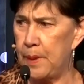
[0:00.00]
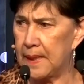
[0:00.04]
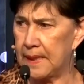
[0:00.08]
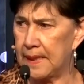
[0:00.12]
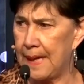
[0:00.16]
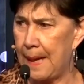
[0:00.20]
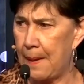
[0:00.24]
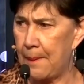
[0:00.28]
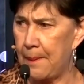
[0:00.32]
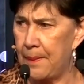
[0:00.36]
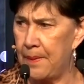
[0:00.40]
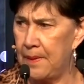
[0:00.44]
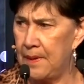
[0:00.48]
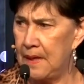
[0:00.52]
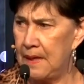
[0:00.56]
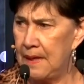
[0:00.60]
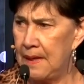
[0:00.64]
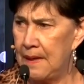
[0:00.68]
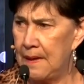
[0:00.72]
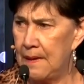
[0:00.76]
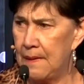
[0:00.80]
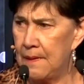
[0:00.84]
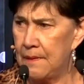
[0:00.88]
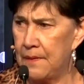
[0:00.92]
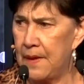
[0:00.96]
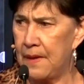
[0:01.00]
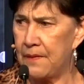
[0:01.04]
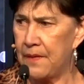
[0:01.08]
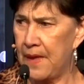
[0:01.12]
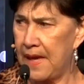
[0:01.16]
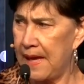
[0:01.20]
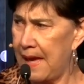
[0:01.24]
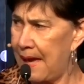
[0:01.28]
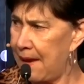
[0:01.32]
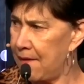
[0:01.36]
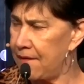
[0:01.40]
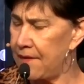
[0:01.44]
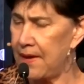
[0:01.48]
pick up that
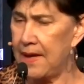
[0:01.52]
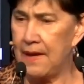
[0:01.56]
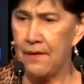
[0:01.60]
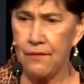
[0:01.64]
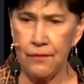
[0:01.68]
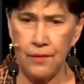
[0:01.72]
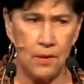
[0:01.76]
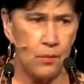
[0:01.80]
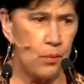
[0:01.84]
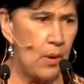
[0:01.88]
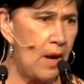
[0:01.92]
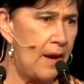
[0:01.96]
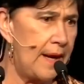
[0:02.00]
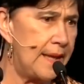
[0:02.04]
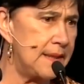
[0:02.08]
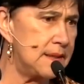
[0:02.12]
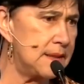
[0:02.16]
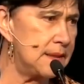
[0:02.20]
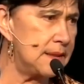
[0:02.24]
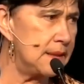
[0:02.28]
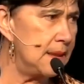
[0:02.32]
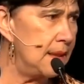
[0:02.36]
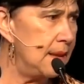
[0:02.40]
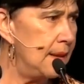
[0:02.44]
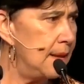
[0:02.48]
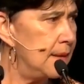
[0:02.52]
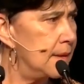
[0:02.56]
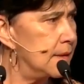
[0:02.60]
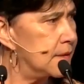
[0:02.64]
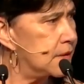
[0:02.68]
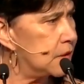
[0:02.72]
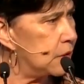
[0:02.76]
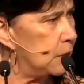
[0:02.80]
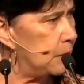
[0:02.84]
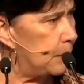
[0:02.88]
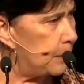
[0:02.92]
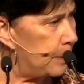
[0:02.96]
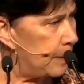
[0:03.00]
they have every right
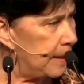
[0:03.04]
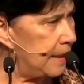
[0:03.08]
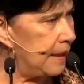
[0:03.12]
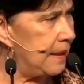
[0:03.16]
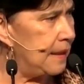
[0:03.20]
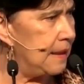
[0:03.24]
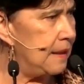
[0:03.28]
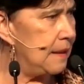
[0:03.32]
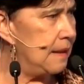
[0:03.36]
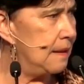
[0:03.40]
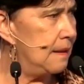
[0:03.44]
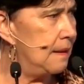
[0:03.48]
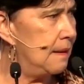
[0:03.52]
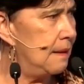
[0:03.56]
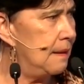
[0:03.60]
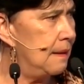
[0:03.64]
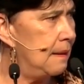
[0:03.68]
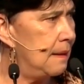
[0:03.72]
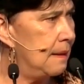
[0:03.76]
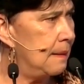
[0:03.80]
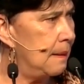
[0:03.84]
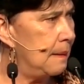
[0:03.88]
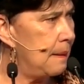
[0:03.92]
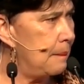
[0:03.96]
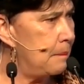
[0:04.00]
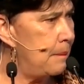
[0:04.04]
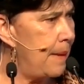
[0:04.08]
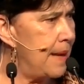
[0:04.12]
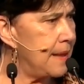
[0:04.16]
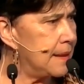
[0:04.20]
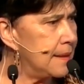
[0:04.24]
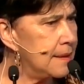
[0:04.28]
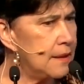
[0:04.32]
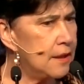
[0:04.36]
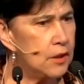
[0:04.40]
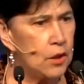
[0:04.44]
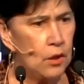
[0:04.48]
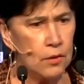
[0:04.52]
to be
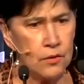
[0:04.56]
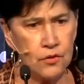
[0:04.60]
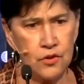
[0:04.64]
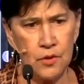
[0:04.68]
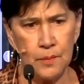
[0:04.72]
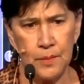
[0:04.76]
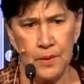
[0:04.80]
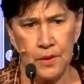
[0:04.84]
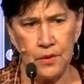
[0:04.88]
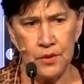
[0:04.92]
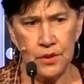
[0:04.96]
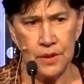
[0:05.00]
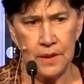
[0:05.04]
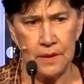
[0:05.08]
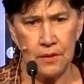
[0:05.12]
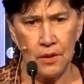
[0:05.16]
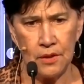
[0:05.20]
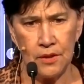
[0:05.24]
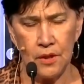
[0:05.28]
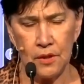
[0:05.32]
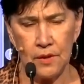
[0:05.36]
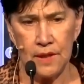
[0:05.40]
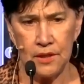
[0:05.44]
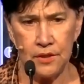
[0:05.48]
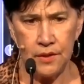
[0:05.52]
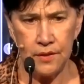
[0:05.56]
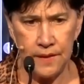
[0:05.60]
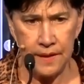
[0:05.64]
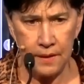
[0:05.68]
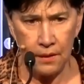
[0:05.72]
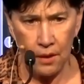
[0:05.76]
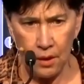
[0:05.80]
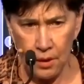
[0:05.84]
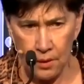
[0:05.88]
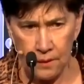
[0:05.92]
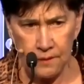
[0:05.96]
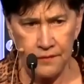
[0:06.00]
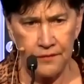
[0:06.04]
making a contribution not only to their
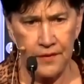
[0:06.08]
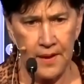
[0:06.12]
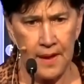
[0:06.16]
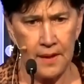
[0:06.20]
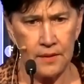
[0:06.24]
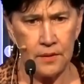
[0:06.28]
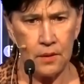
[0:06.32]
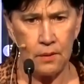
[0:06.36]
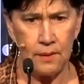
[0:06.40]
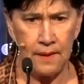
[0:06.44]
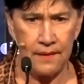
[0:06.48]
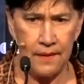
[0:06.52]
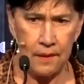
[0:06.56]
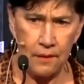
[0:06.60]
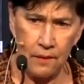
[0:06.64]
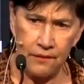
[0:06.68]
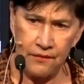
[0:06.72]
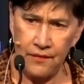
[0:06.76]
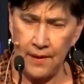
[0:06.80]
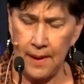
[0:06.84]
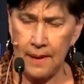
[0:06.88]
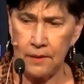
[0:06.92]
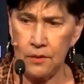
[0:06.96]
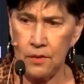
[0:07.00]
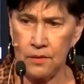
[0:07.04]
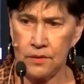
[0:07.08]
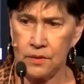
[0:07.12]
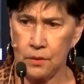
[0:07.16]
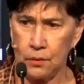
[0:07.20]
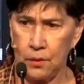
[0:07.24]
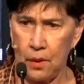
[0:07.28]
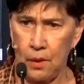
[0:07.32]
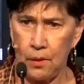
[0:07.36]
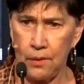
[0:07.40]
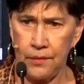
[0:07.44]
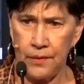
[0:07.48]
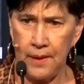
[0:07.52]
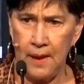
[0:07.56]
own whānau and their whānau's
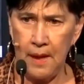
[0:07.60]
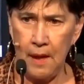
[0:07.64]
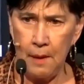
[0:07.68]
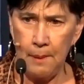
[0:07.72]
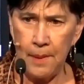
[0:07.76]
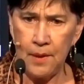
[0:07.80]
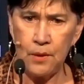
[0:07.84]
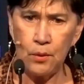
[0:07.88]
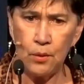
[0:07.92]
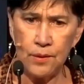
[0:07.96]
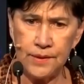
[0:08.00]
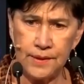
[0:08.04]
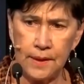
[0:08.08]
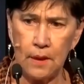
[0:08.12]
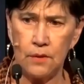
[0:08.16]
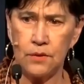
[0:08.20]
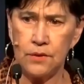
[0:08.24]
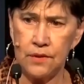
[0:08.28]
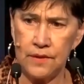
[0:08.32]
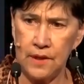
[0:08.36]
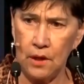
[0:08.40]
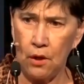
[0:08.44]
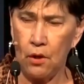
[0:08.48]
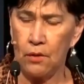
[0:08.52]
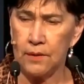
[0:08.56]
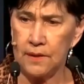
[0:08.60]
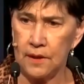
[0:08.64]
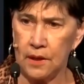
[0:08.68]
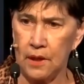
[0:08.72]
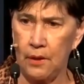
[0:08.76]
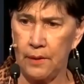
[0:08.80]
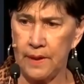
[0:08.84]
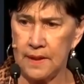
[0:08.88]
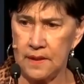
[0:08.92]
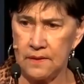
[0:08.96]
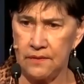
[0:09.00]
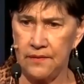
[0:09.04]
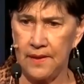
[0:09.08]
growth, but also to the
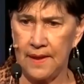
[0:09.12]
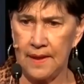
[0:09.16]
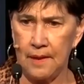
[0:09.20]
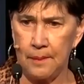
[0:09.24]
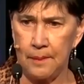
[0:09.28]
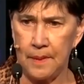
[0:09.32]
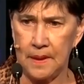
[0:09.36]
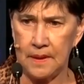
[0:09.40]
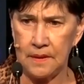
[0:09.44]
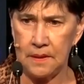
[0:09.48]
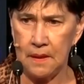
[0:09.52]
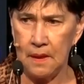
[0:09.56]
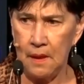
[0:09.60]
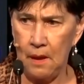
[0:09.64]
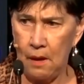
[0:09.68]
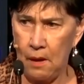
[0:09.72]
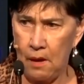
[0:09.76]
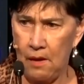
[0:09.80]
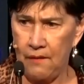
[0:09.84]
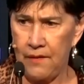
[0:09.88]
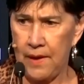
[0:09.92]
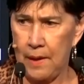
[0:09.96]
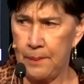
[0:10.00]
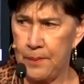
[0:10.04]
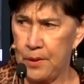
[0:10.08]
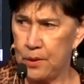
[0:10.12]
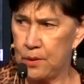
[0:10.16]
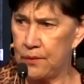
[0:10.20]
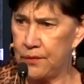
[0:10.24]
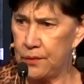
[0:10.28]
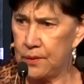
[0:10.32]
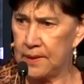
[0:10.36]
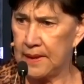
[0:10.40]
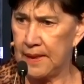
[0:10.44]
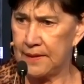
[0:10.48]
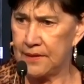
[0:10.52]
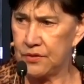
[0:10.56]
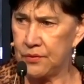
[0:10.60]
ongoing development of our
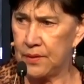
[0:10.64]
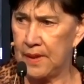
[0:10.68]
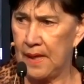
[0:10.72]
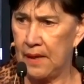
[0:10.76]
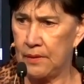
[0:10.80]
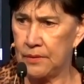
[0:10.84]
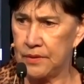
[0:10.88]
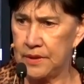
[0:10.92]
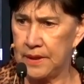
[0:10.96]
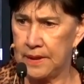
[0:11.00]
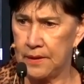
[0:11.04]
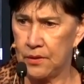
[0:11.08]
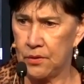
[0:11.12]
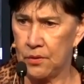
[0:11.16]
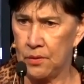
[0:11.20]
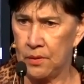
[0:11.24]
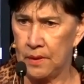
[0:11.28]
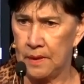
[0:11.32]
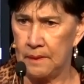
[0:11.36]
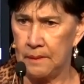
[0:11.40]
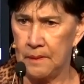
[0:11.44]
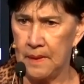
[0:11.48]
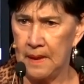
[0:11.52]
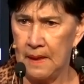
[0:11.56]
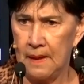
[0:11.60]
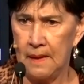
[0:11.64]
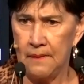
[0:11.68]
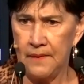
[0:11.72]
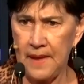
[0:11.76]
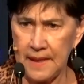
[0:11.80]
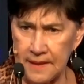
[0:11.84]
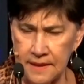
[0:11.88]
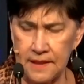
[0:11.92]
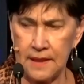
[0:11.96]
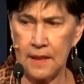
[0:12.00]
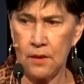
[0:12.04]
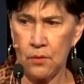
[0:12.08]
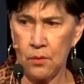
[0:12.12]
beautiful country, Aotearoa.
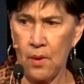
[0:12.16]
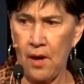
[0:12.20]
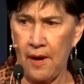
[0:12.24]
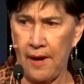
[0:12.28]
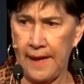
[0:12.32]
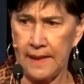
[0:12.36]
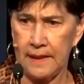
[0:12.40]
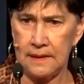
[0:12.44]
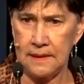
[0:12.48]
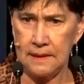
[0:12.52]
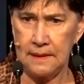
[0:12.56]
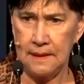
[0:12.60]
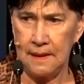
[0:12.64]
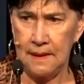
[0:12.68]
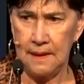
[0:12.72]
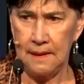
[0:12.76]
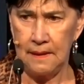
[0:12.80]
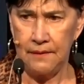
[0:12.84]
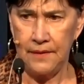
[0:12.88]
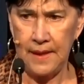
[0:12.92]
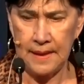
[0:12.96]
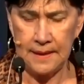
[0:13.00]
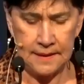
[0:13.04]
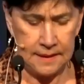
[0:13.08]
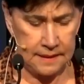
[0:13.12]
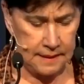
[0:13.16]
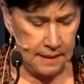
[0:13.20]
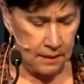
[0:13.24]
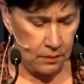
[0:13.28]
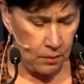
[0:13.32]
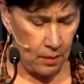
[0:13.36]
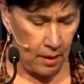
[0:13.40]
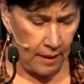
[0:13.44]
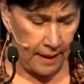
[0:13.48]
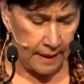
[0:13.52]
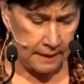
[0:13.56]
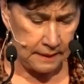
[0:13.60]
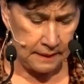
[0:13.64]
That's their right. That's their
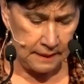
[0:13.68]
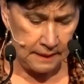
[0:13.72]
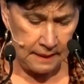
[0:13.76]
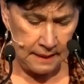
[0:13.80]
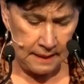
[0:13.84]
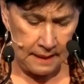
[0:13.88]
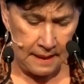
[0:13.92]
right.